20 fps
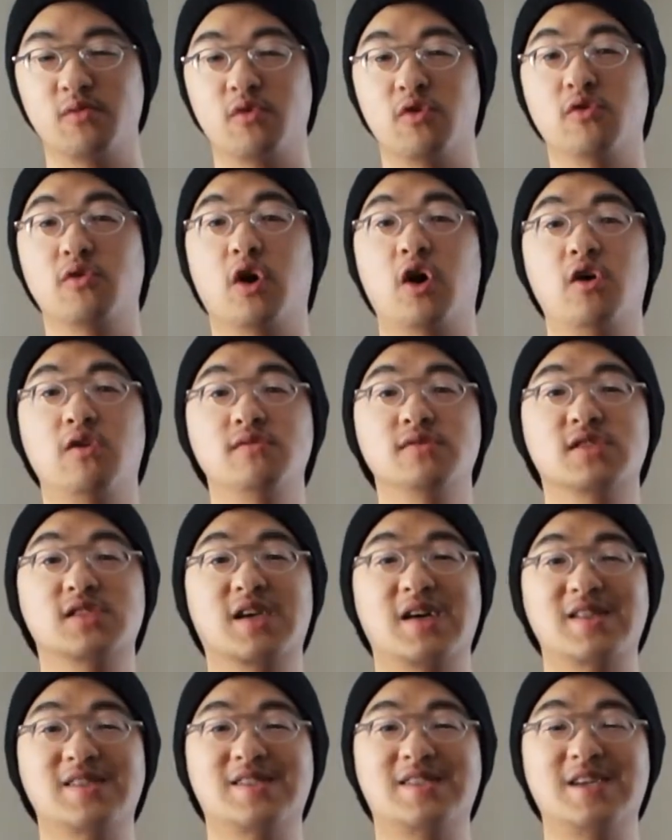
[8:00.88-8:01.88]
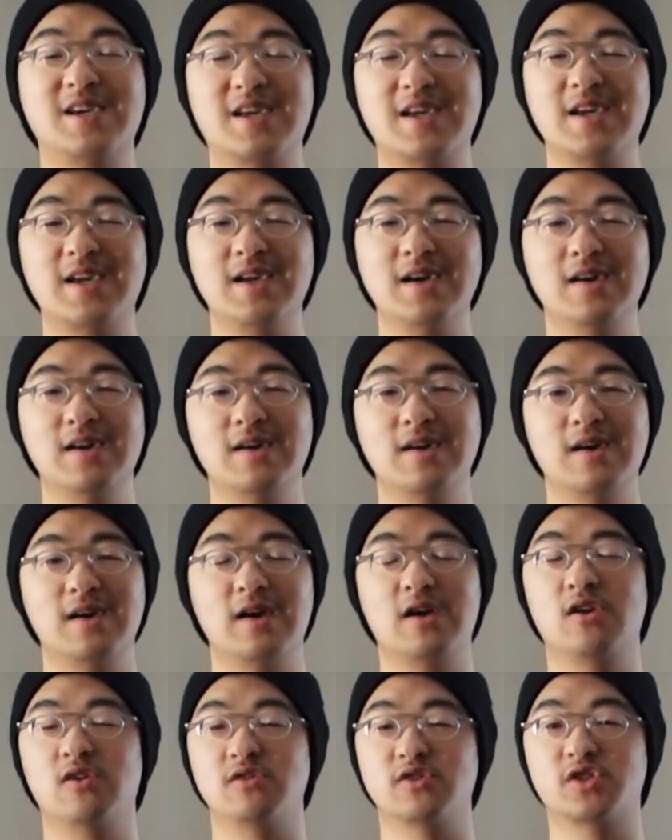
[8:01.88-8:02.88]
who owns Contiki
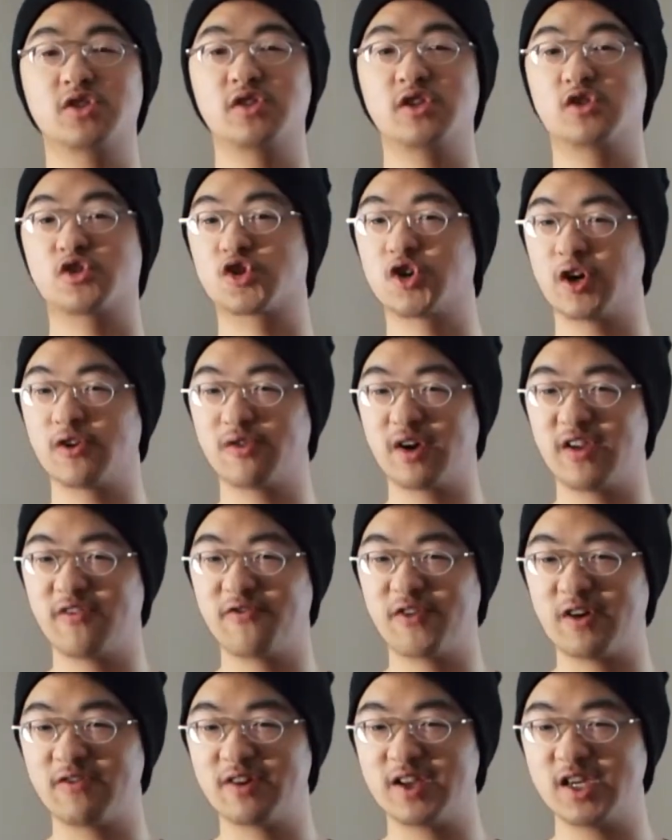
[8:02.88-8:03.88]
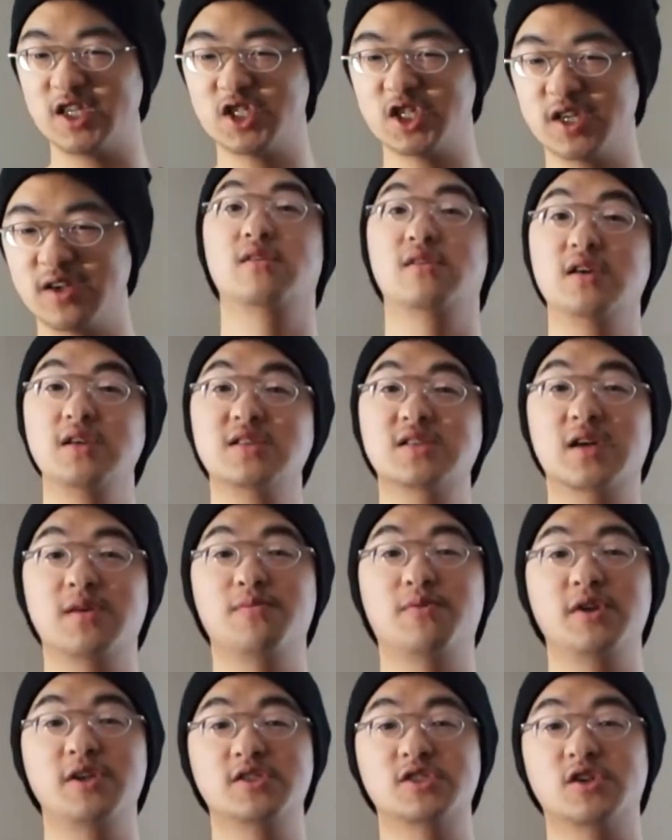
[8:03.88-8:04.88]
and also the TreadRight Foundation. These
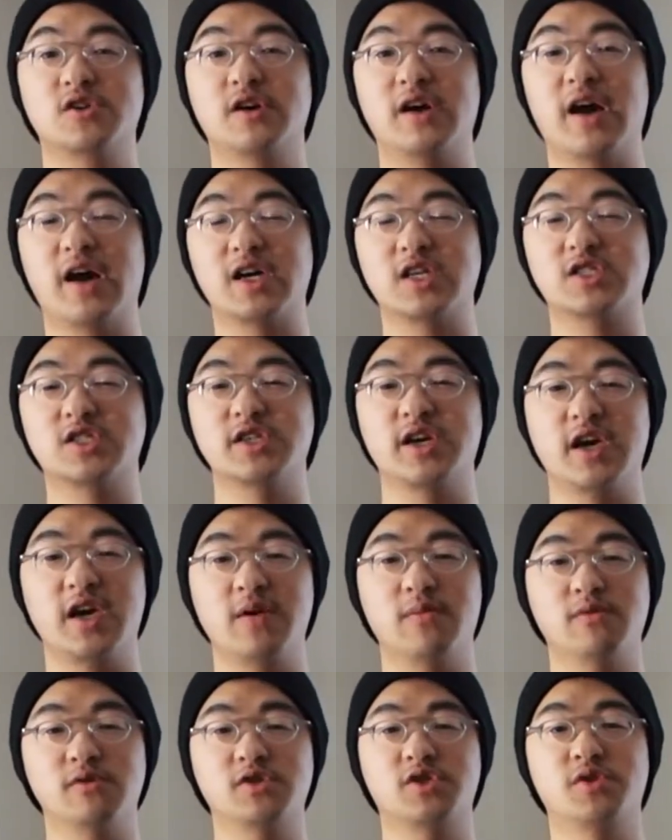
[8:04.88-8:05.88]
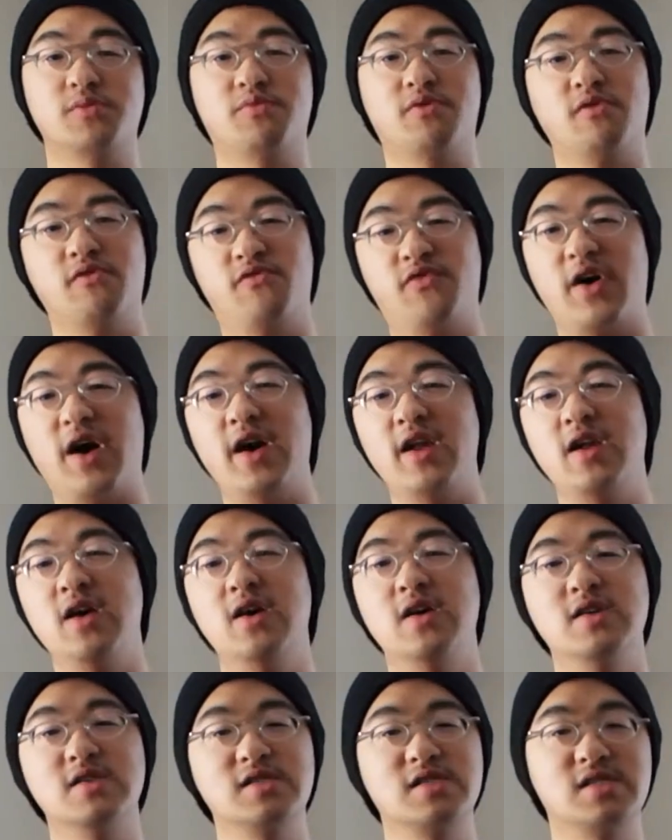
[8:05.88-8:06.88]
companies are actually able to provide
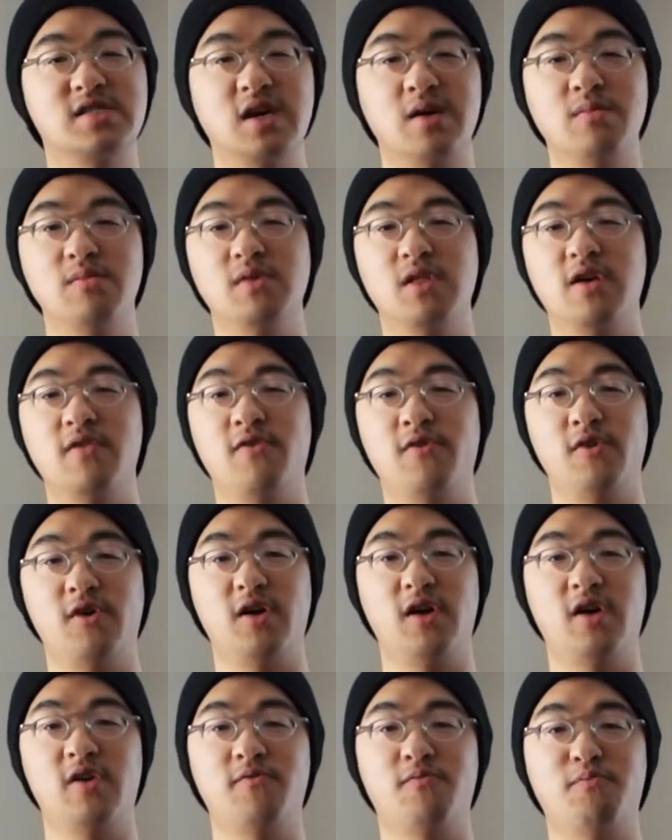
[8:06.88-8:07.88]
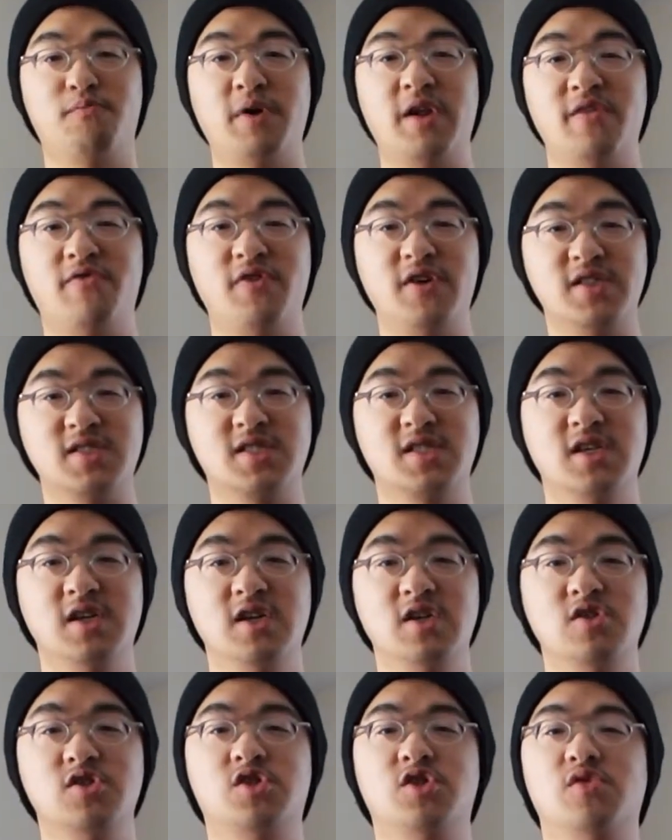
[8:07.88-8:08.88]
some level of benefits
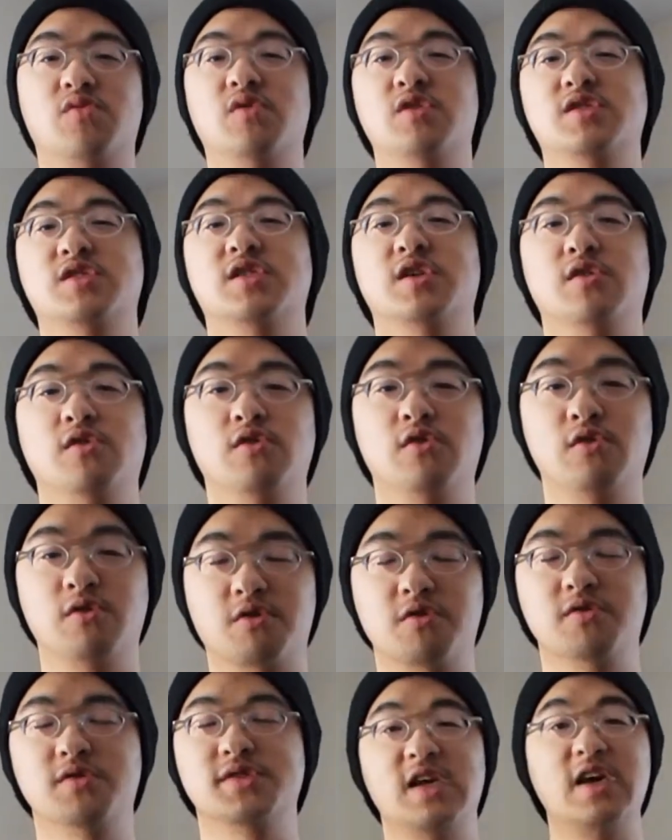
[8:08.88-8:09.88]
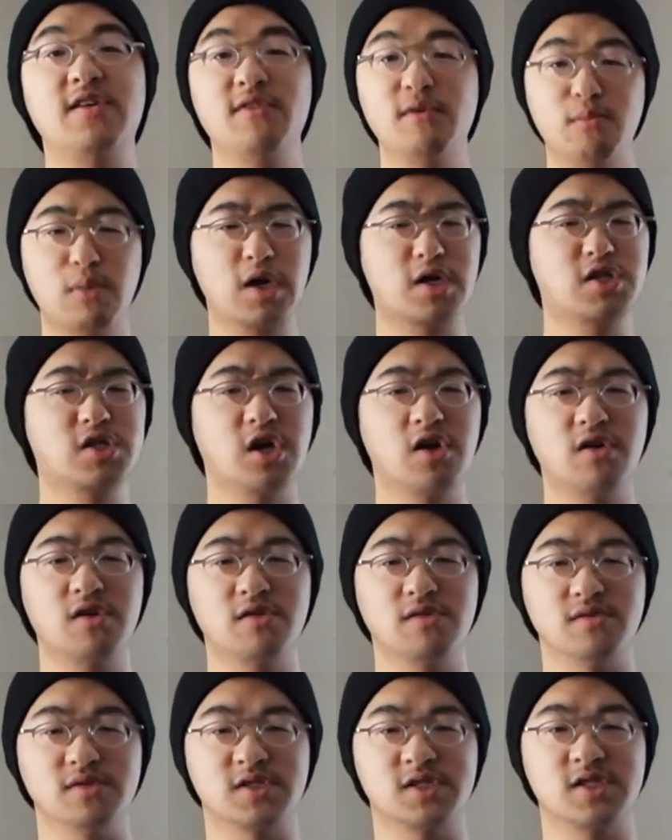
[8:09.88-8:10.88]
towards their locals. Even
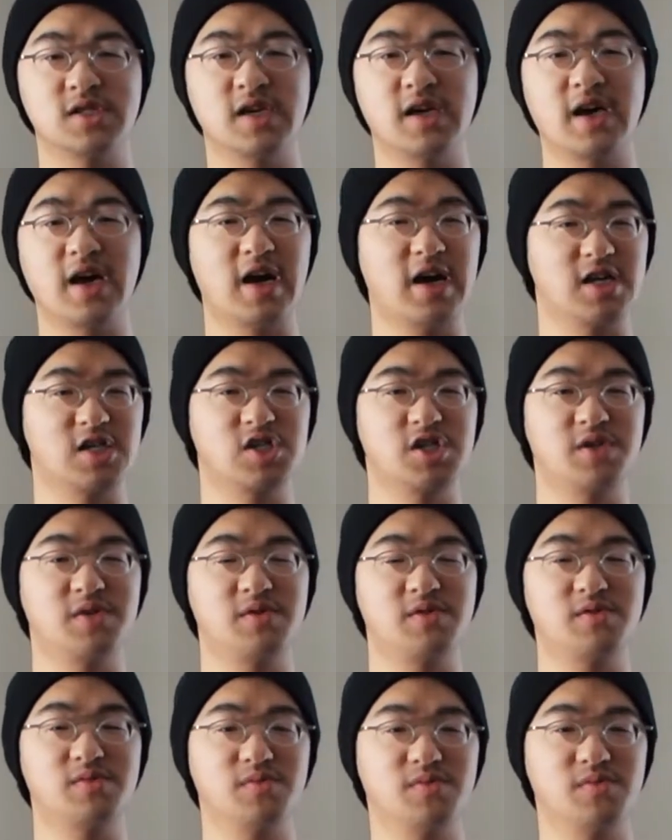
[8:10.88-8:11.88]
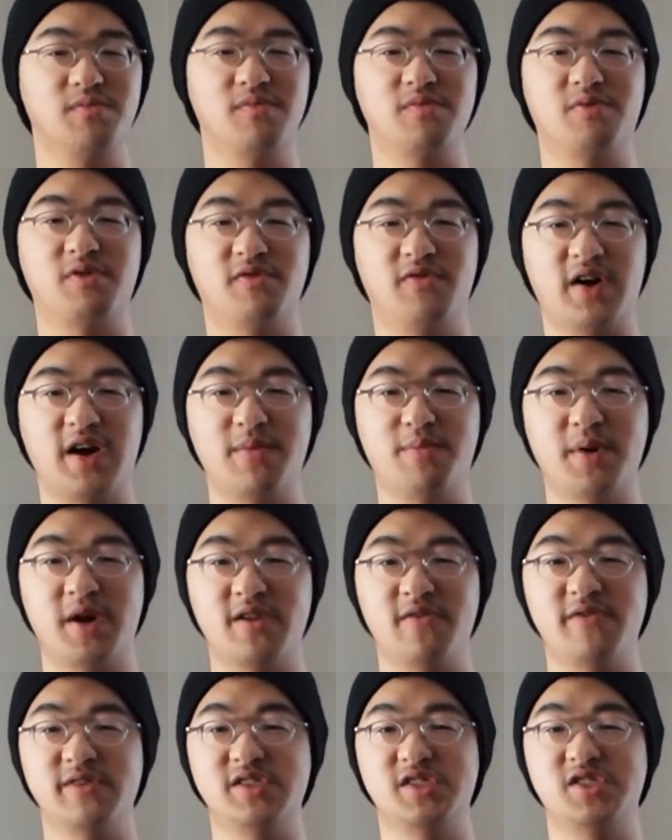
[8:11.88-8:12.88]
McDonald's actually provide
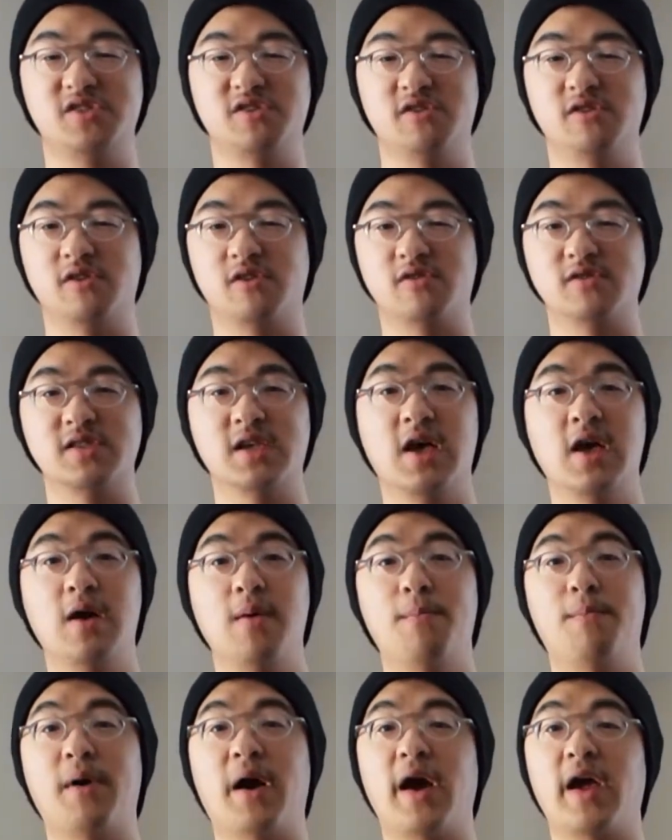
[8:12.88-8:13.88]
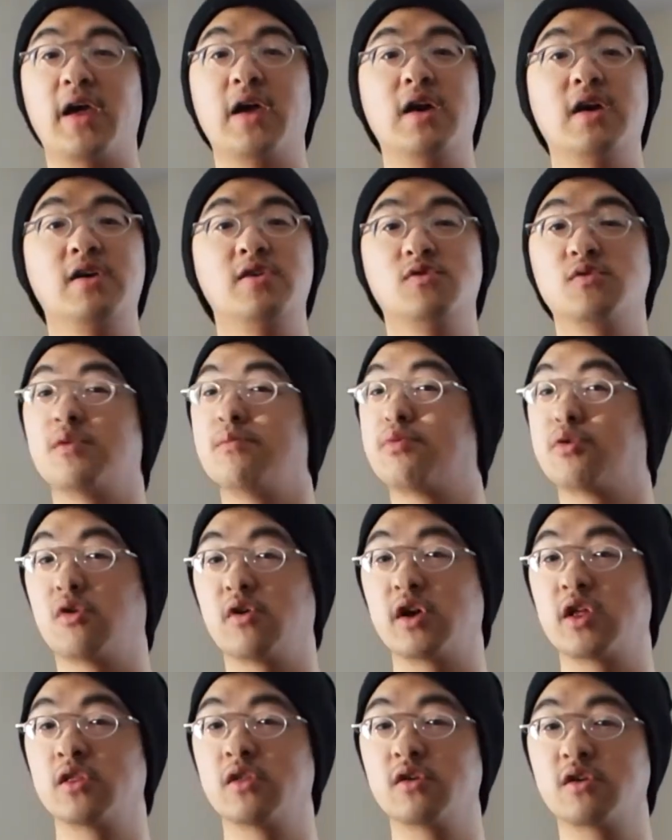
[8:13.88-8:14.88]
benefits to the locals by
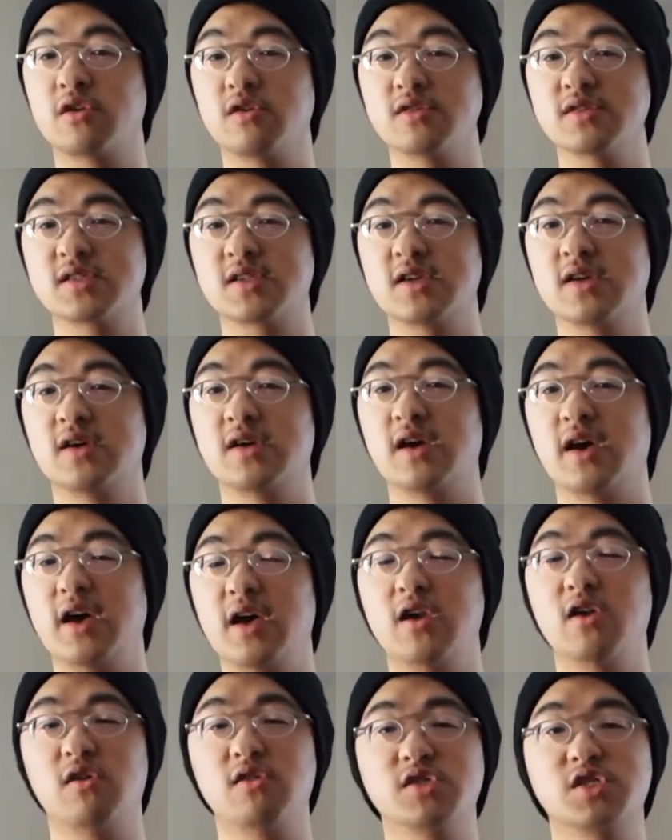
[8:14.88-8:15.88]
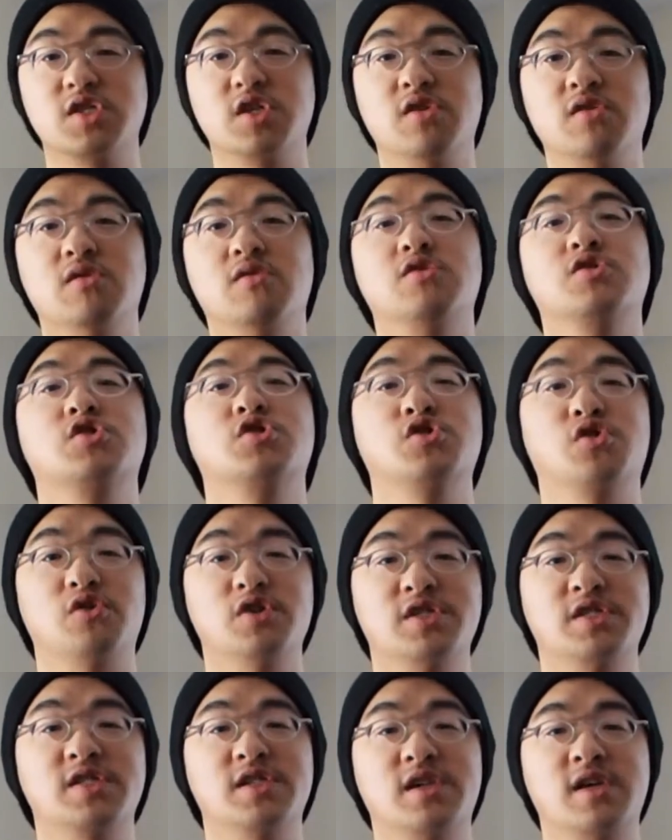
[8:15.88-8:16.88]
employing locals and also
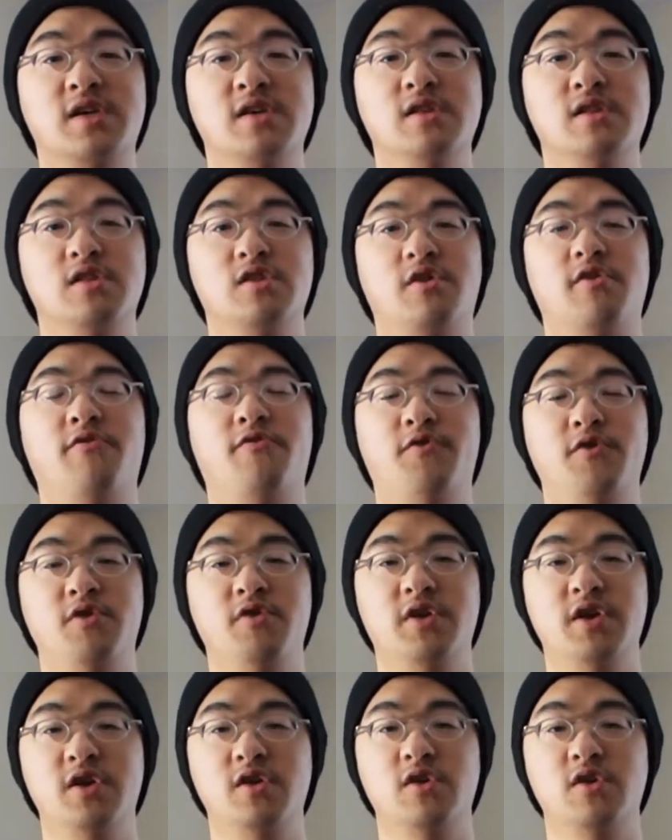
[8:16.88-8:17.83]
sourcing their food